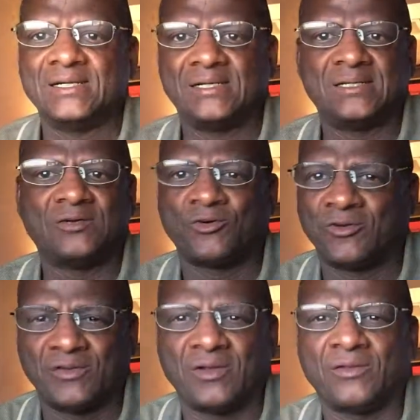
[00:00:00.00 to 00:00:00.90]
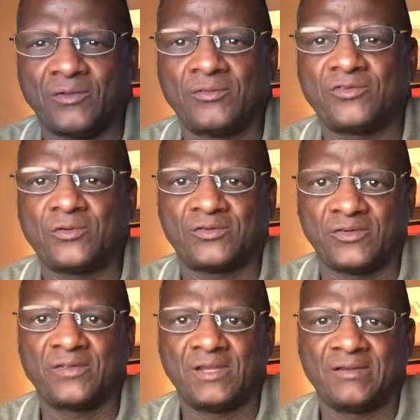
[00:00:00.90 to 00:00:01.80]
or those sorts
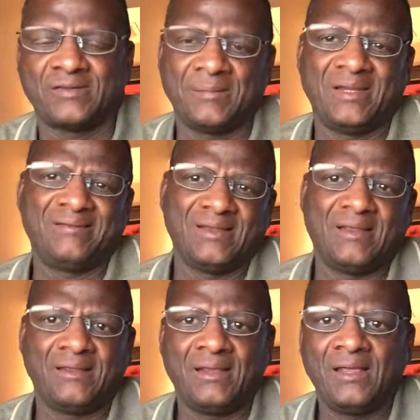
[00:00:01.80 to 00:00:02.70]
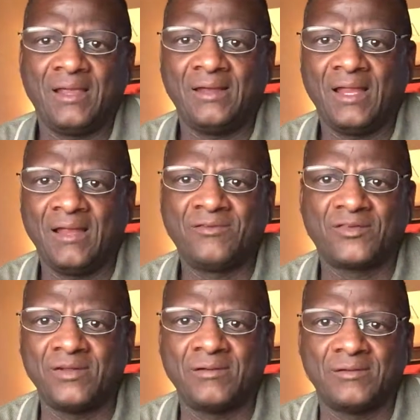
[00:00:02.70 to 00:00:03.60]
of things. I mean, and
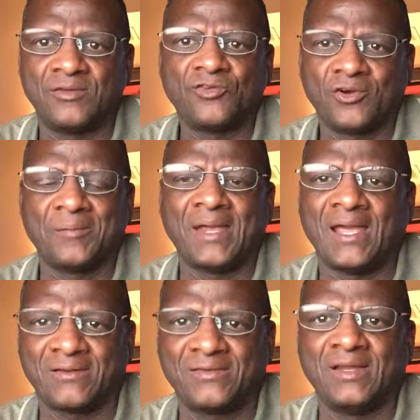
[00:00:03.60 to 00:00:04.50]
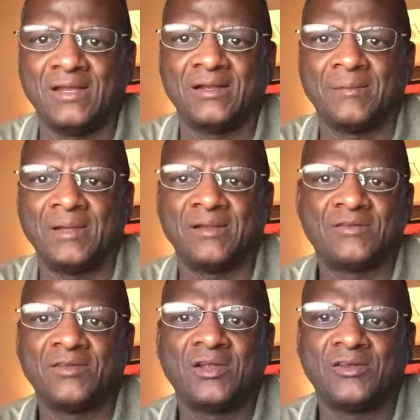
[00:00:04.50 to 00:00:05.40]
hence the term accident. I mean,
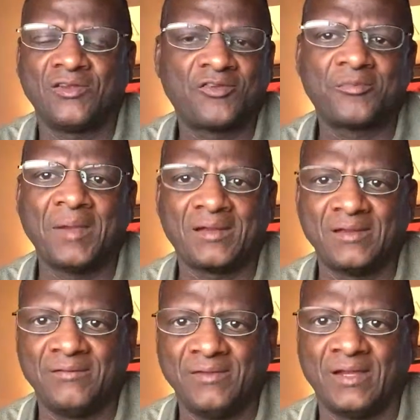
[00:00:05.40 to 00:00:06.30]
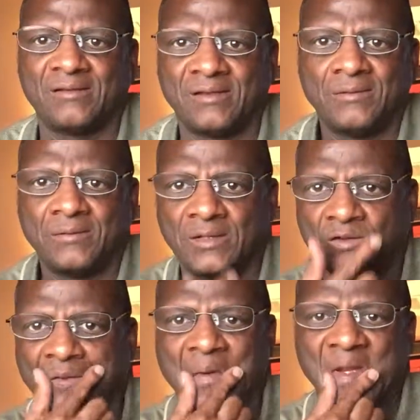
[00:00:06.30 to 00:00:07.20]
it's an unexpected event.
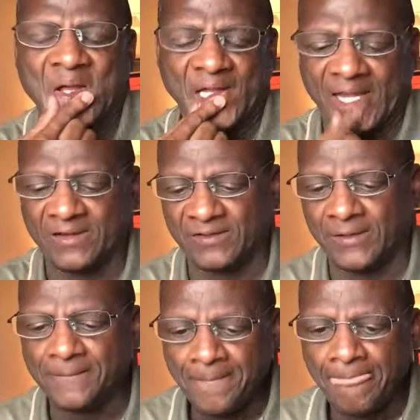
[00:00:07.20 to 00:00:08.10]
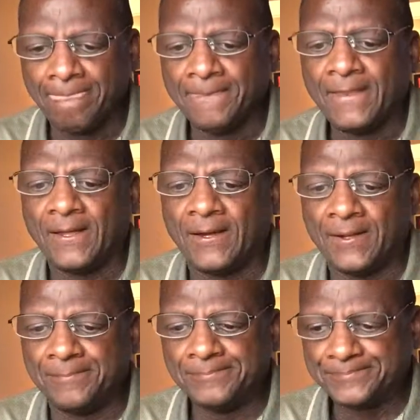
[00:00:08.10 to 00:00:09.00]
That's why we call it accident.
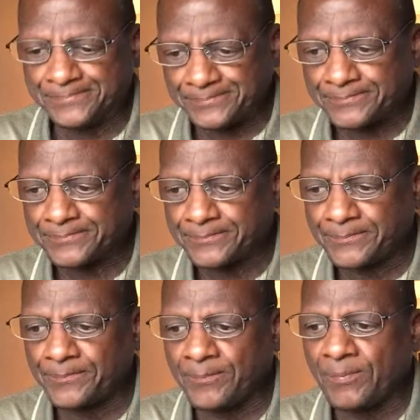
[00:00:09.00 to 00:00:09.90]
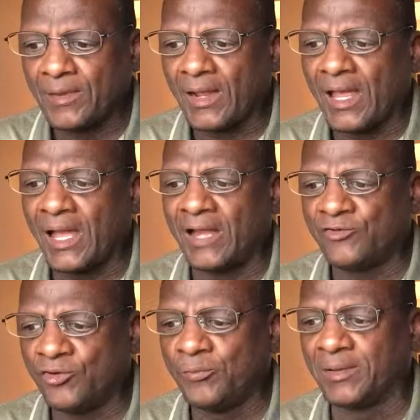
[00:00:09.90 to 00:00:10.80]
I
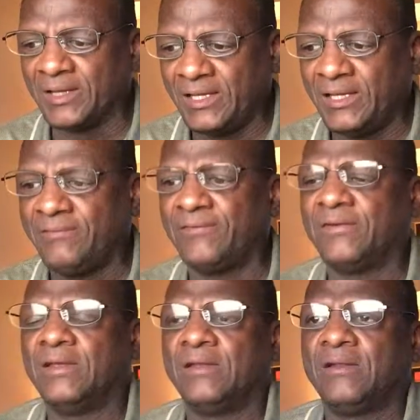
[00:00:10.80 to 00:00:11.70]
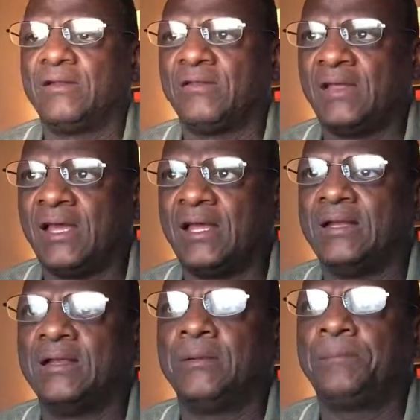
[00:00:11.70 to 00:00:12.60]
do believe that
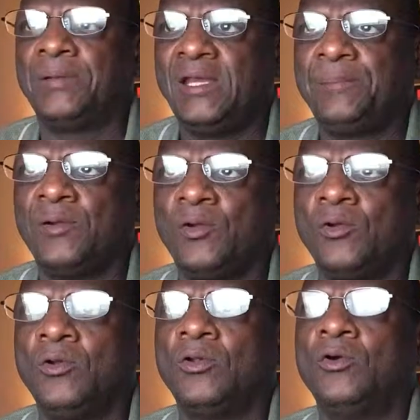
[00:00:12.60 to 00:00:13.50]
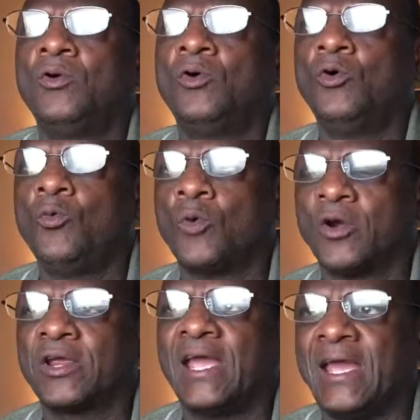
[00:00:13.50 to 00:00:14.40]
people who
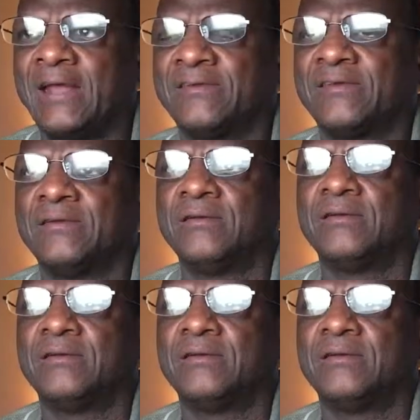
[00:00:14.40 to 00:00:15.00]
work at